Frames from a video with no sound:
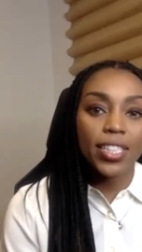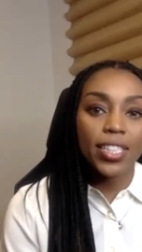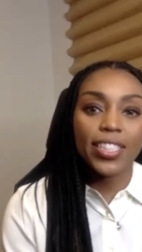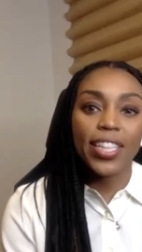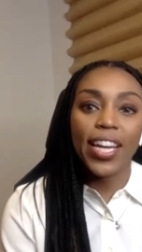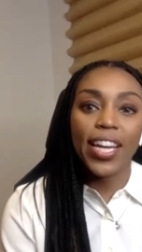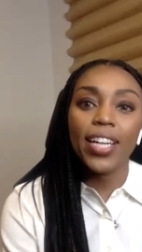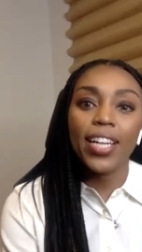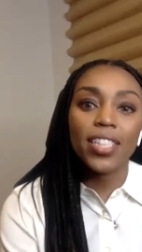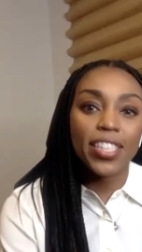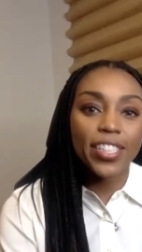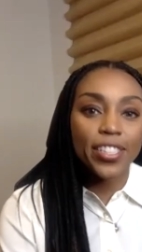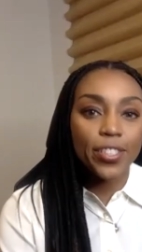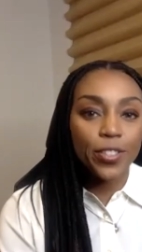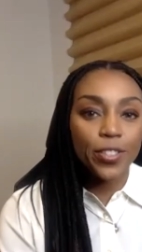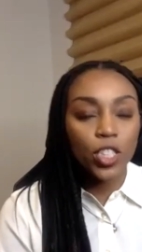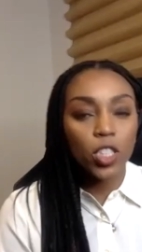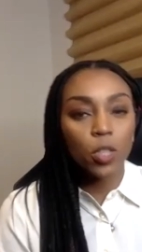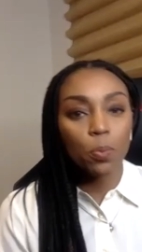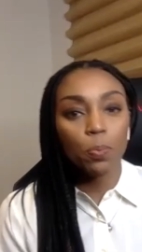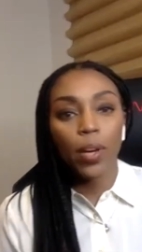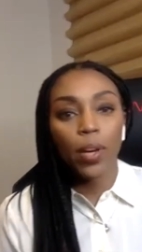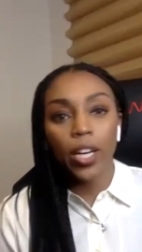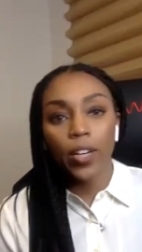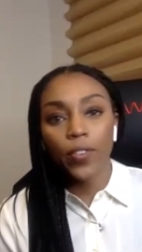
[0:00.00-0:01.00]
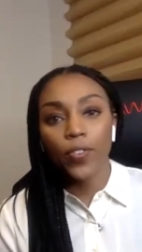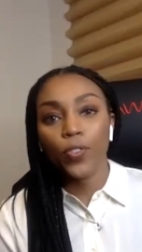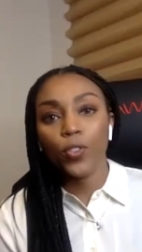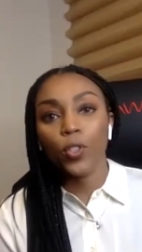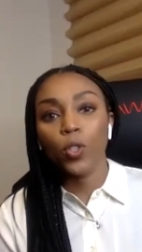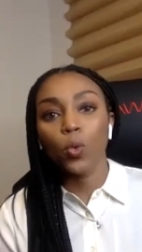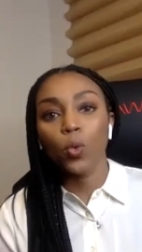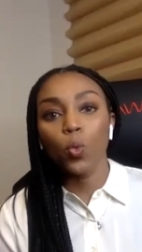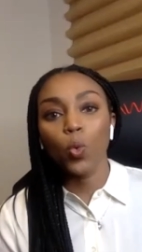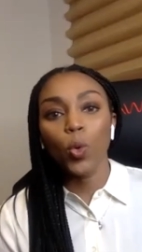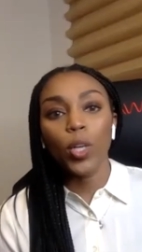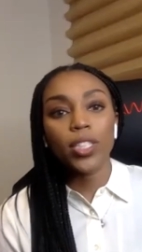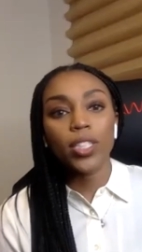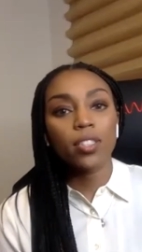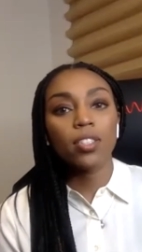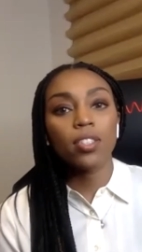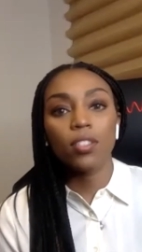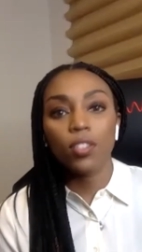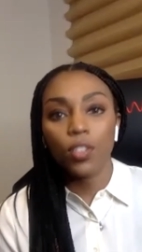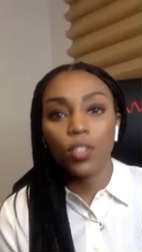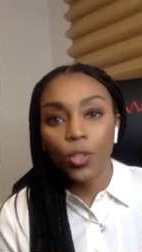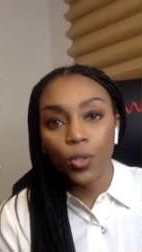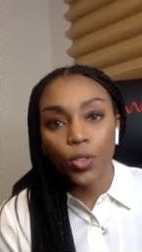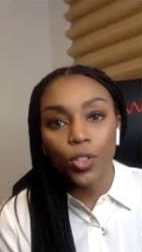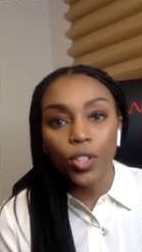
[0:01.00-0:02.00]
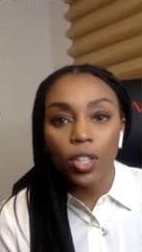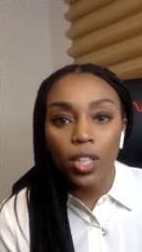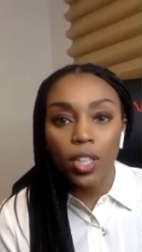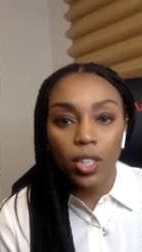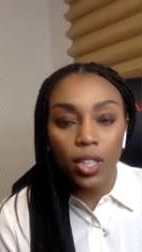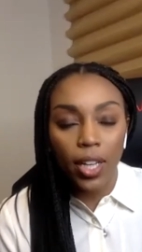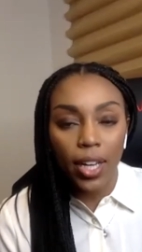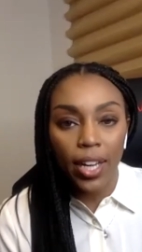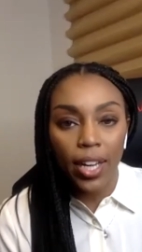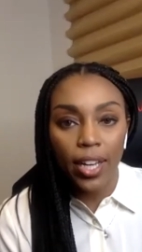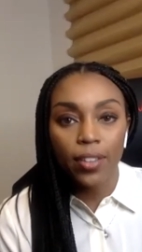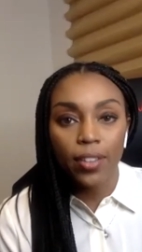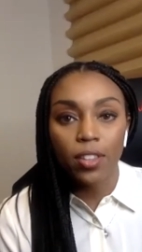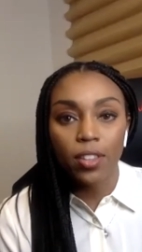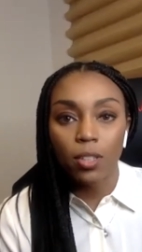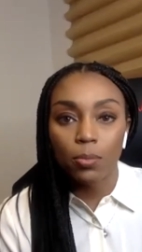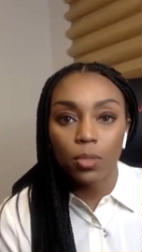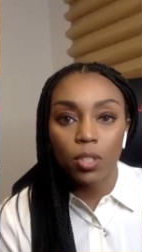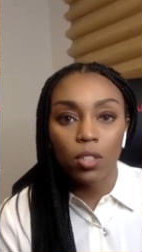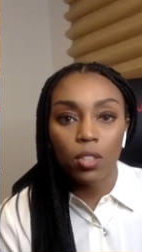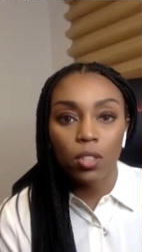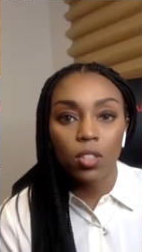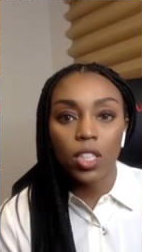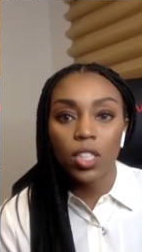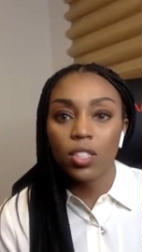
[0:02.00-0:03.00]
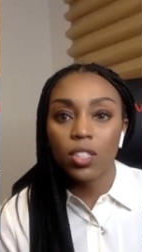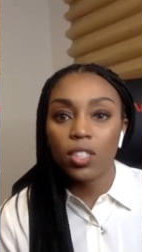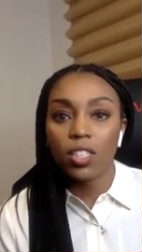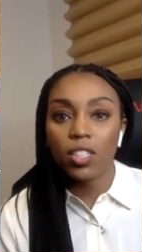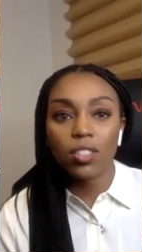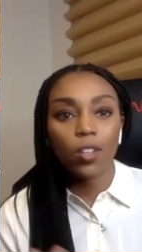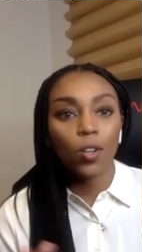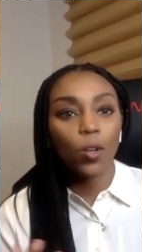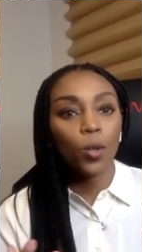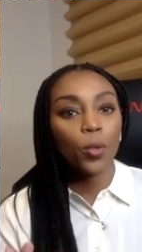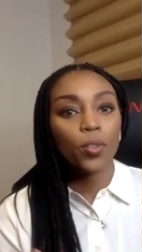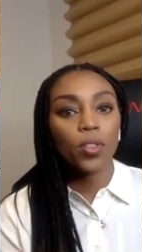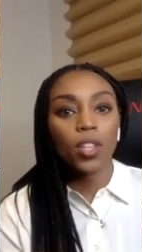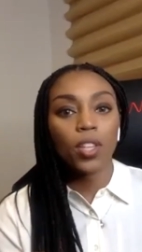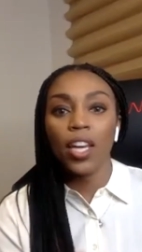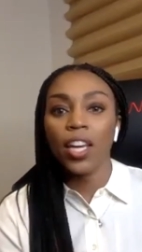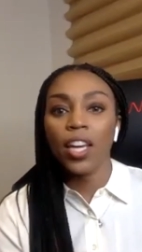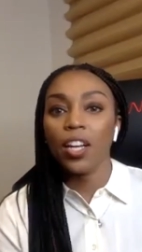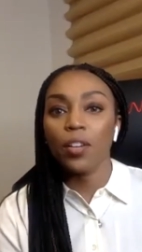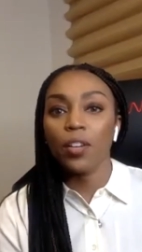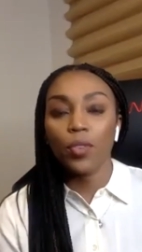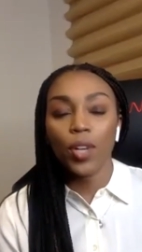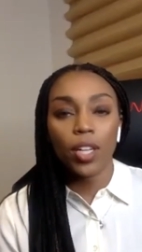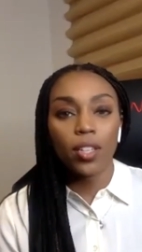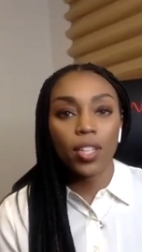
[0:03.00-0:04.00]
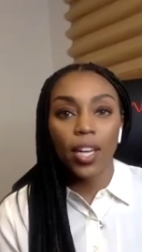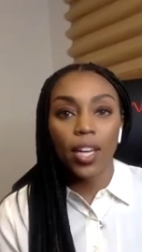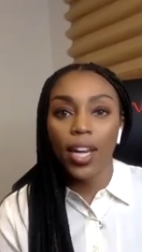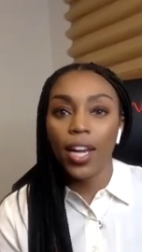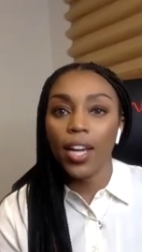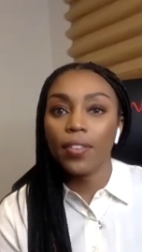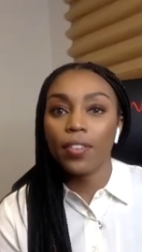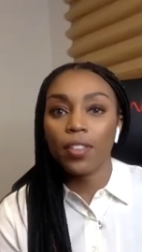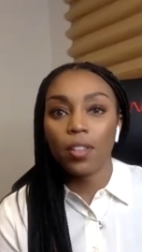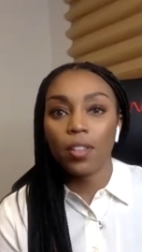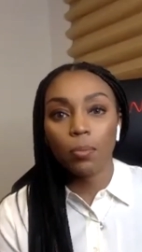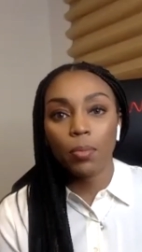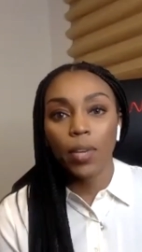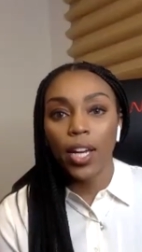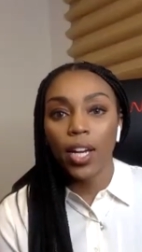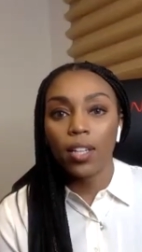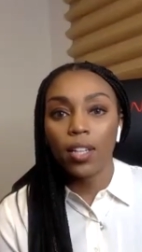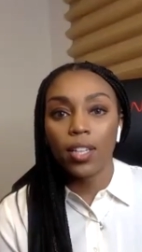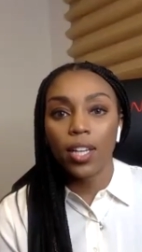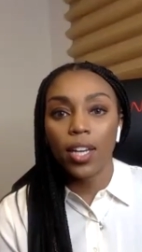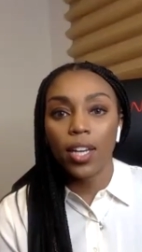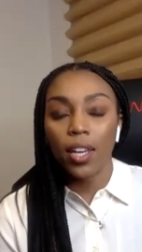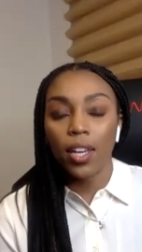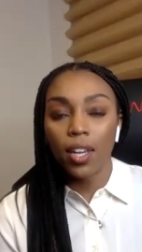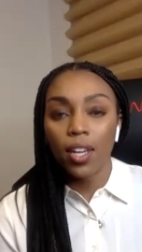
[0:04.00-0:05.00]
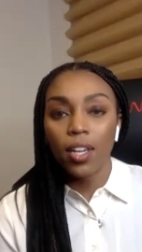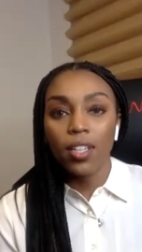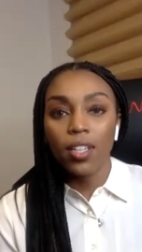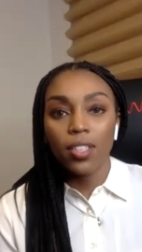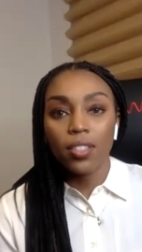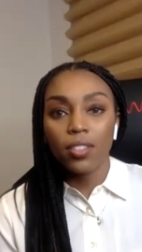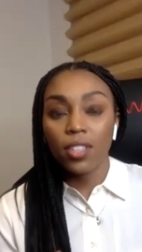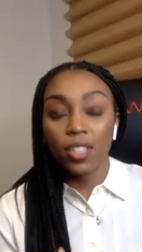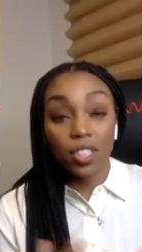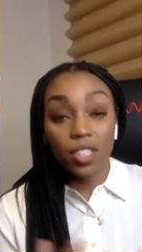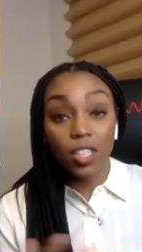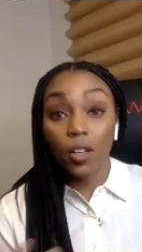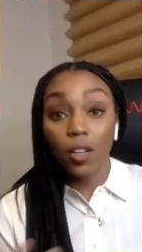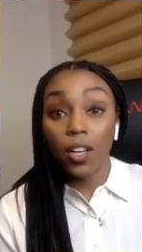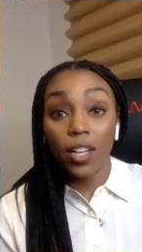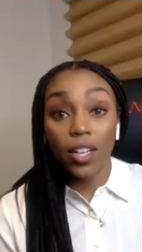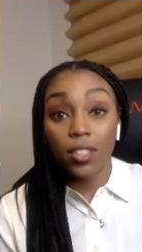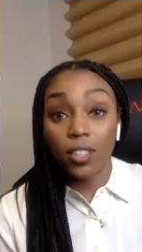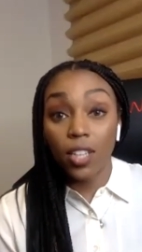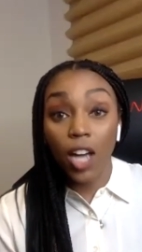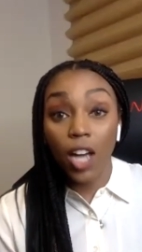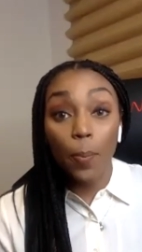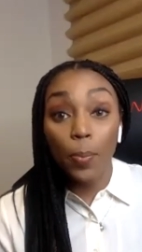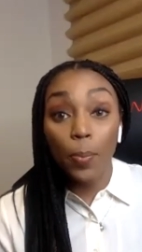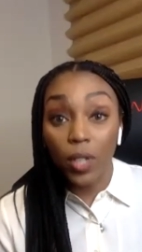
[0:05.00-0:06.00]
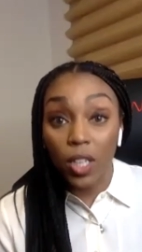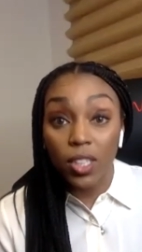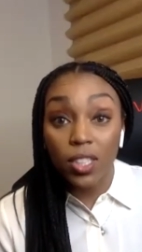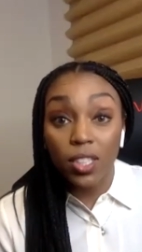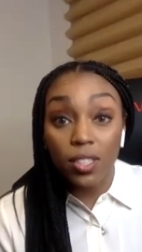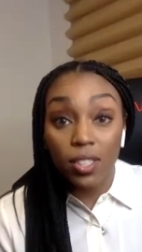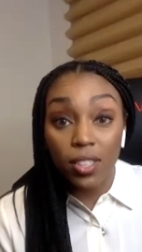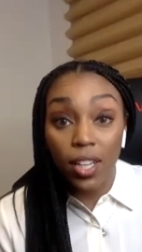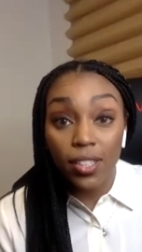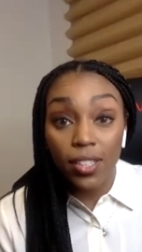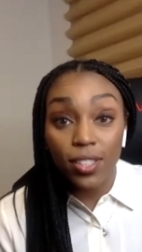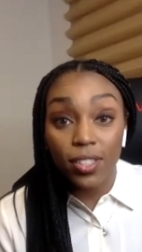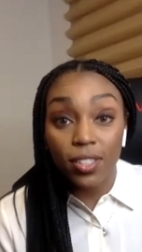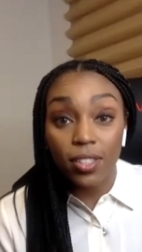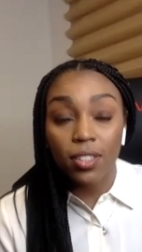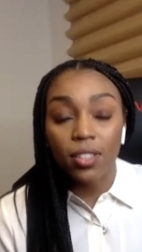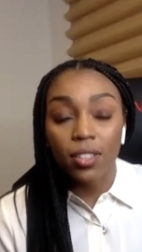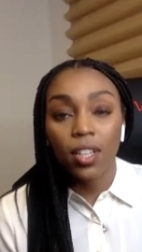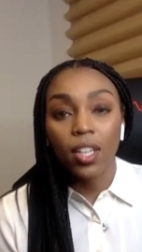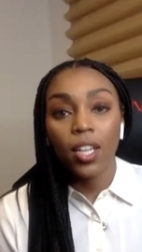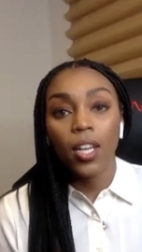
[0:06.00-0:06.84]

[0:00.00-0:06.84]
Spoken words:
Is that disrespectful? What to do during the anthem? So there's this whole thing around the anthem now that is a topic of discussion.